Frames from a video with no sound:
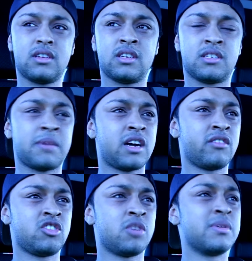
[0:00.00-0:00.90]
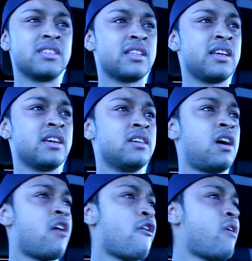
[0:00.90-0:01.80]
into my current job isn't there.
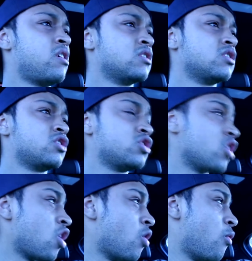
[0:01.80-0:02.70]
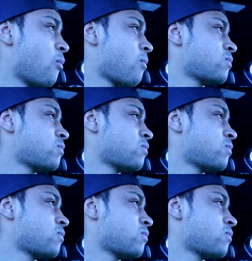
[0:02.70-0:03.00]
So